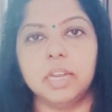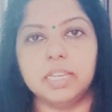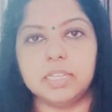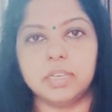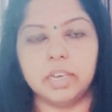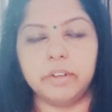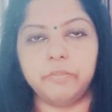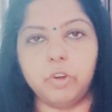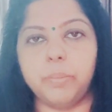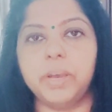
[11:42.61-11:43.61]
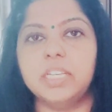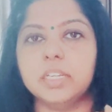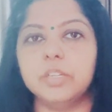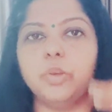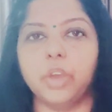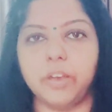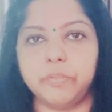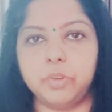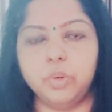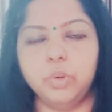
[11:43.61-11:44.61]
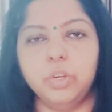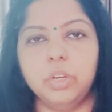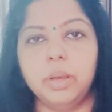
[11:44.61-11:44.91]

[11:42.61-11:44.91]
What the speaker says: letterhead format, and you have to